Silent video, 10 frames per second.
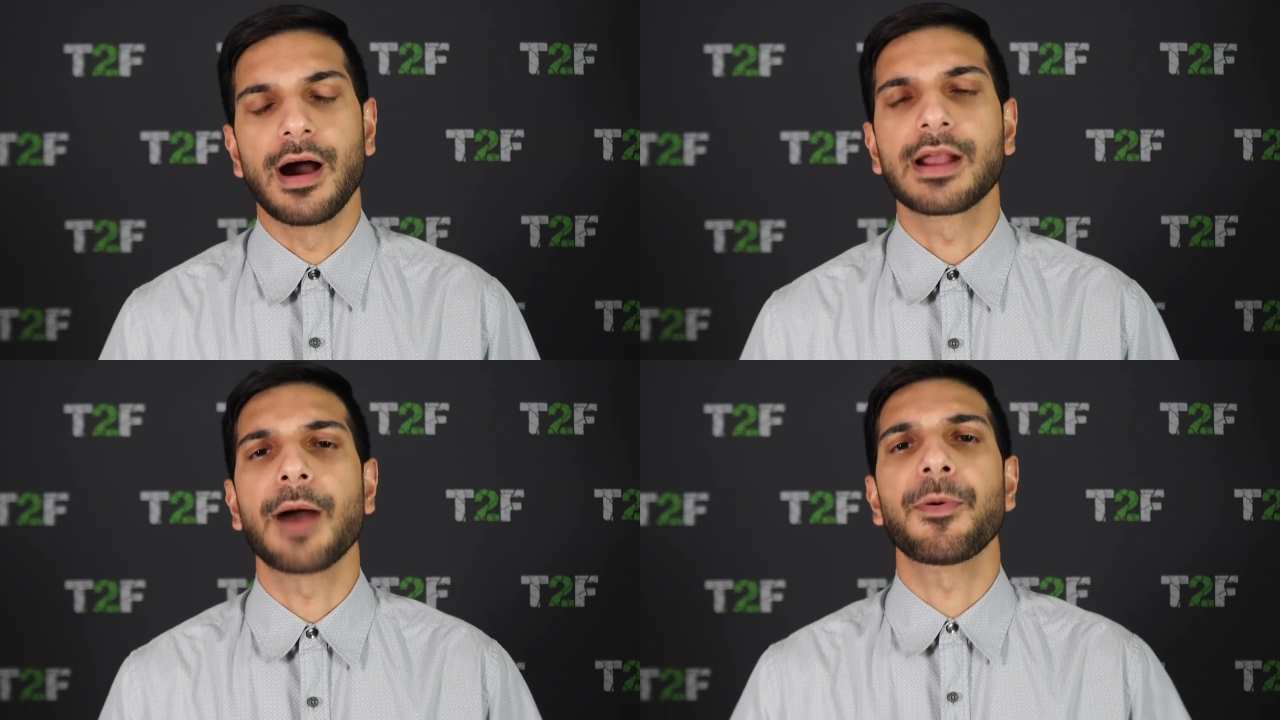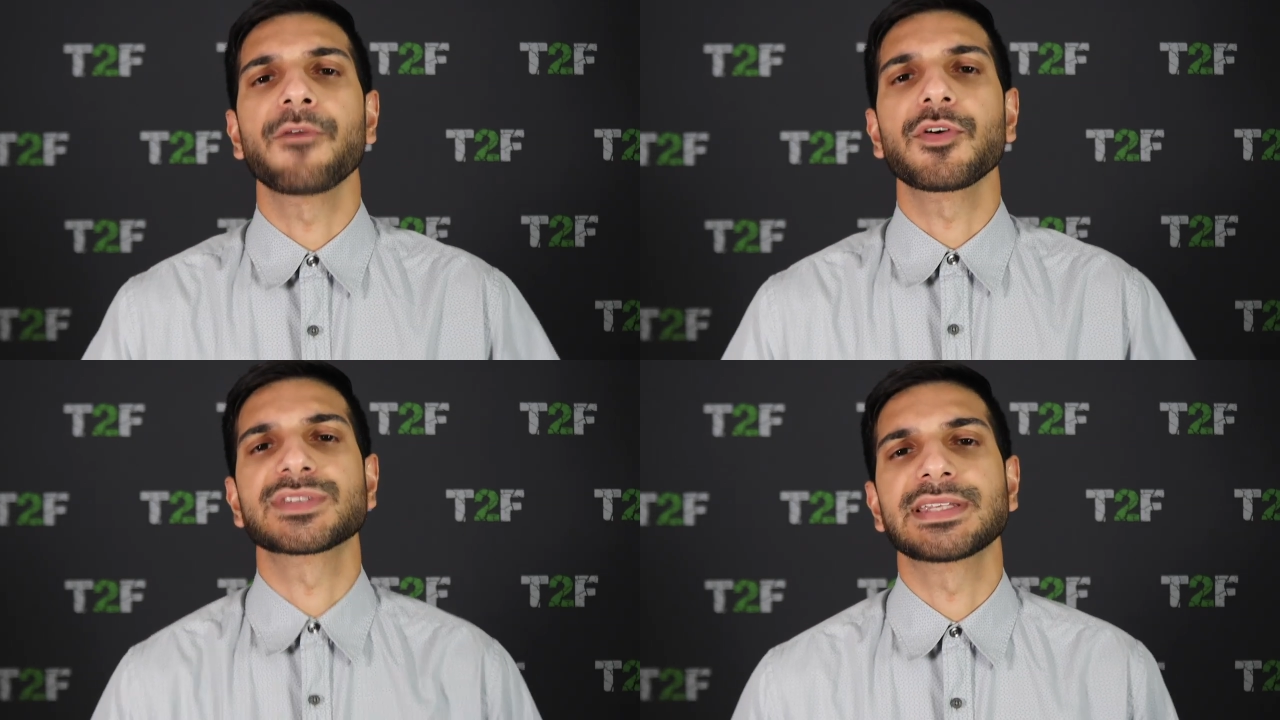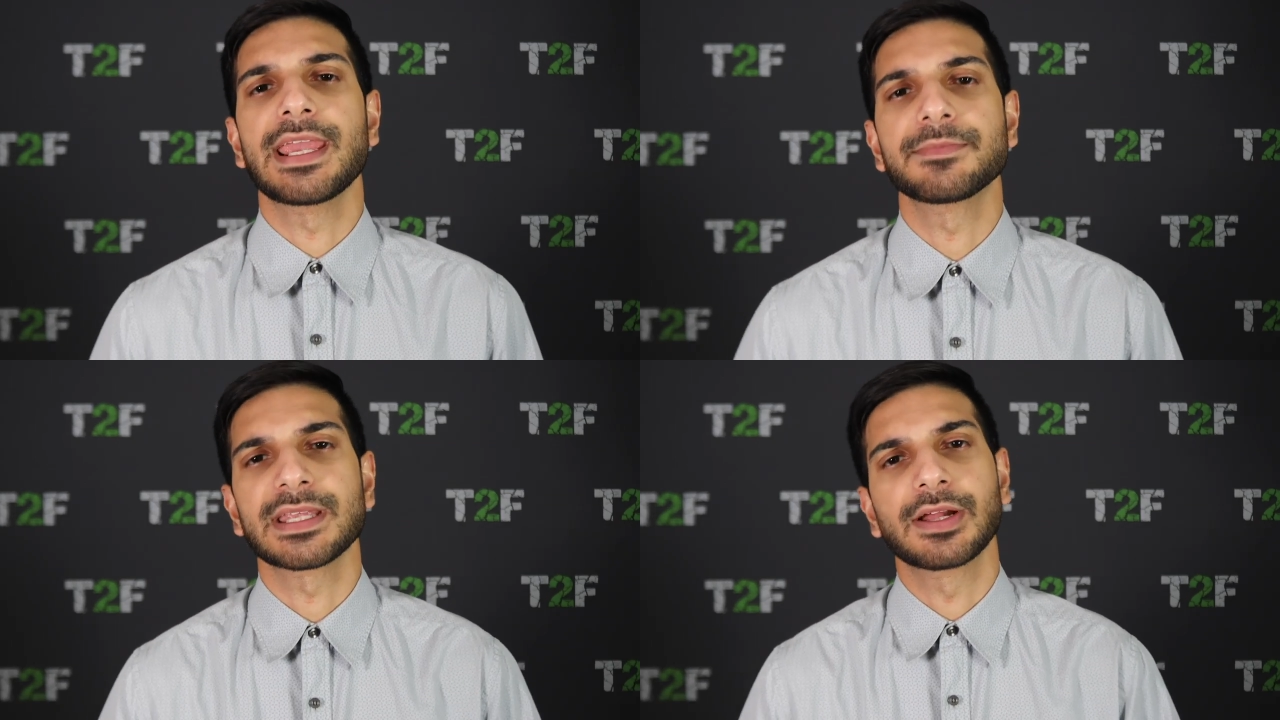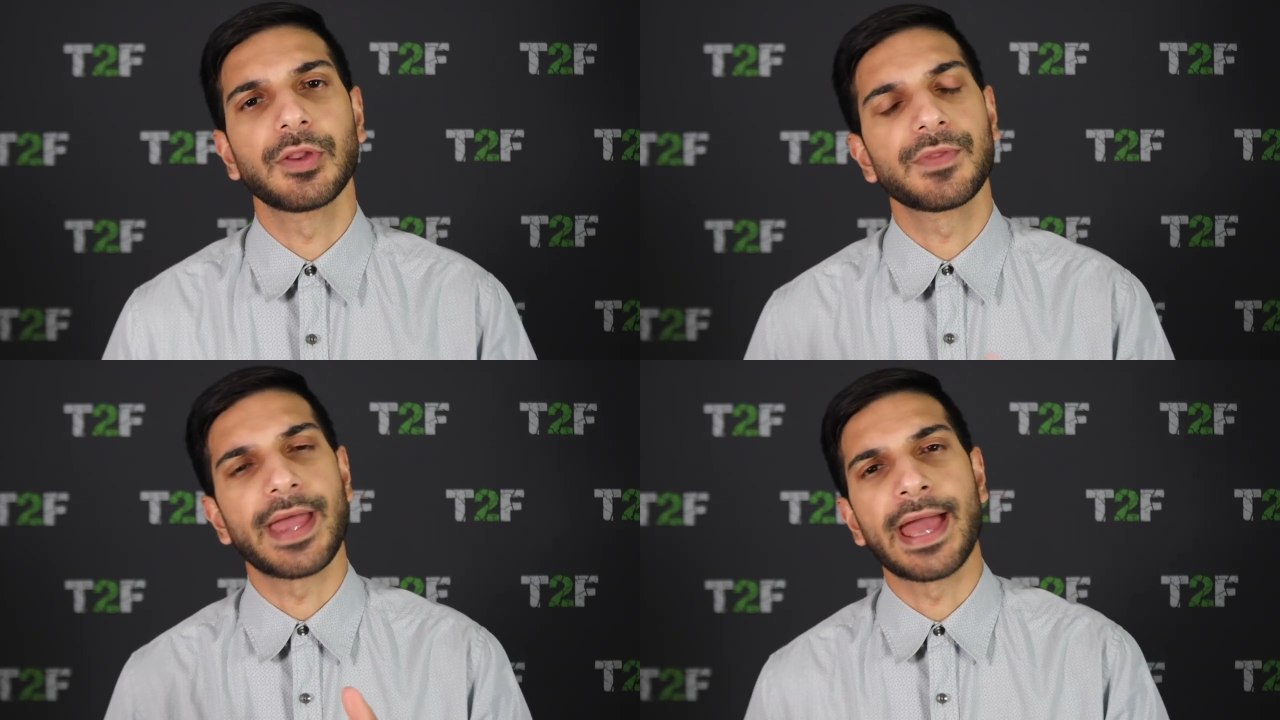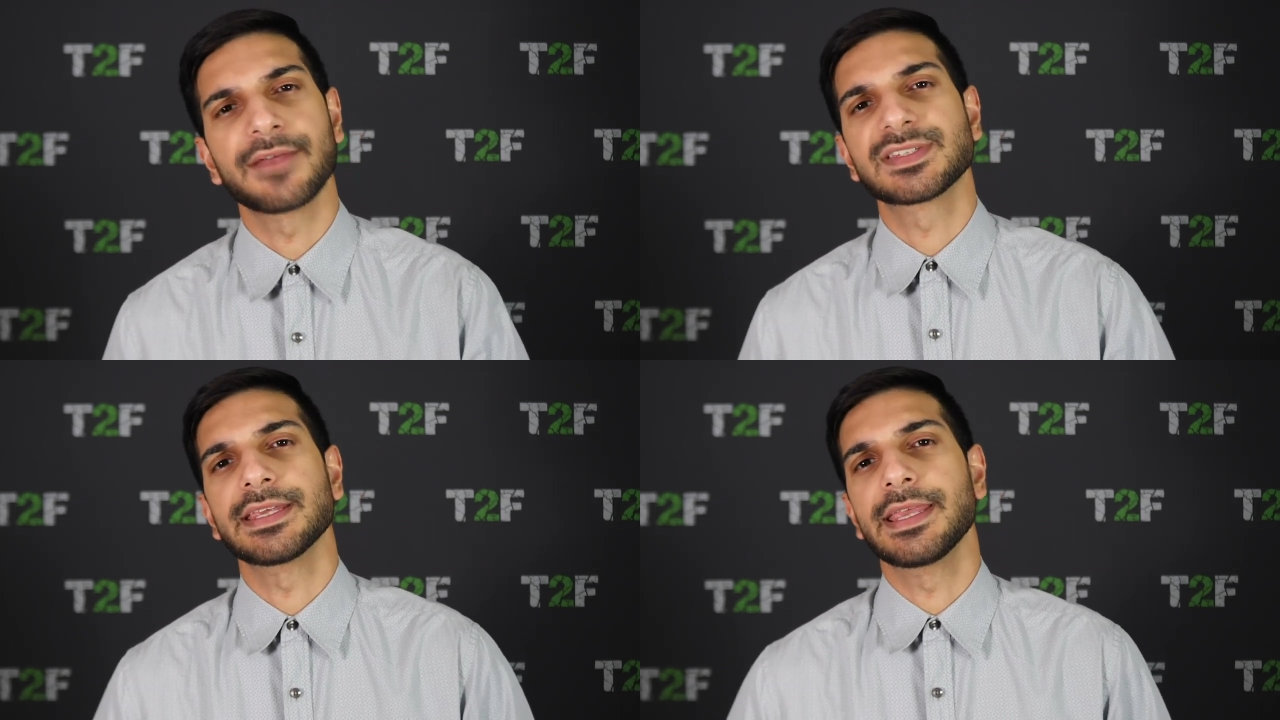A couple of those teams include the N
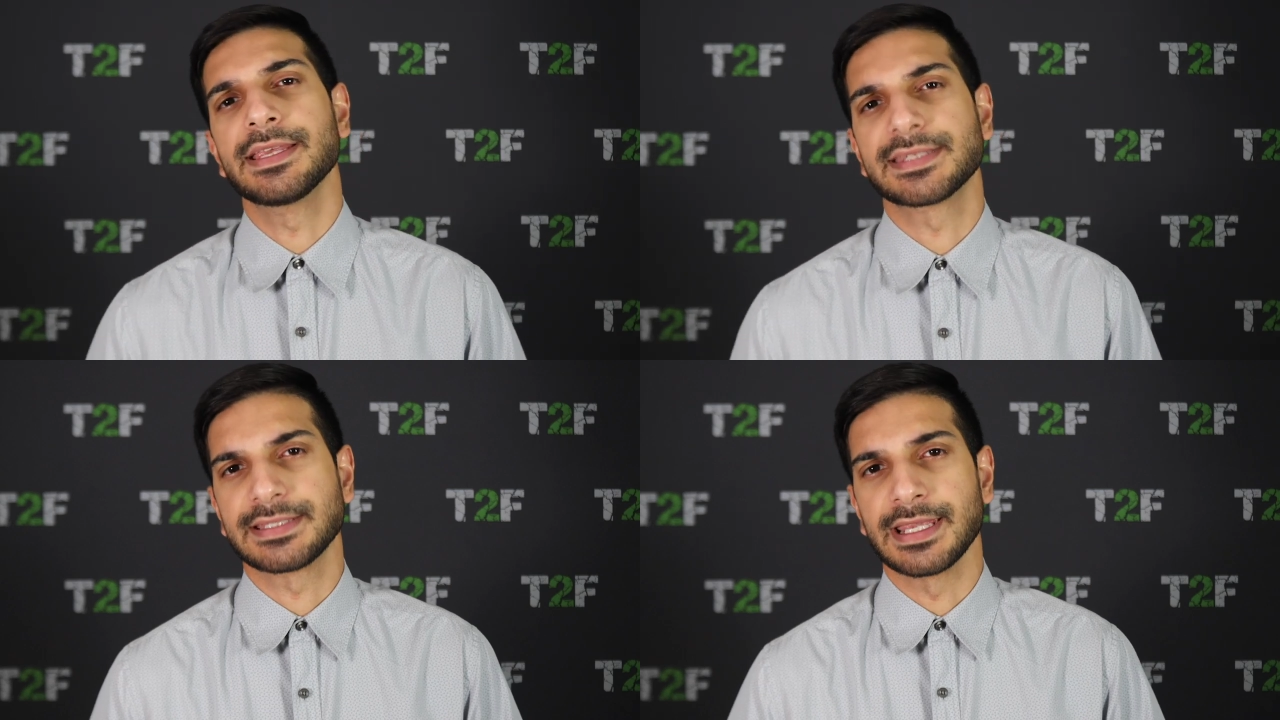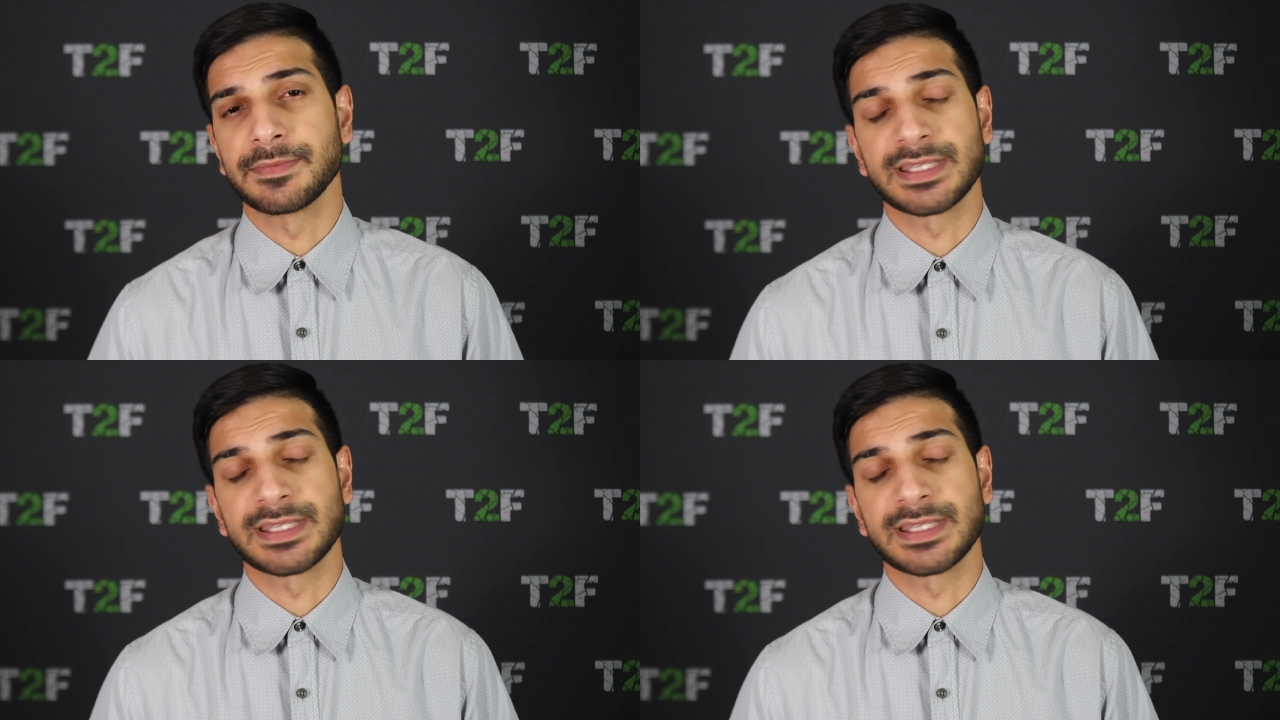F C East teams,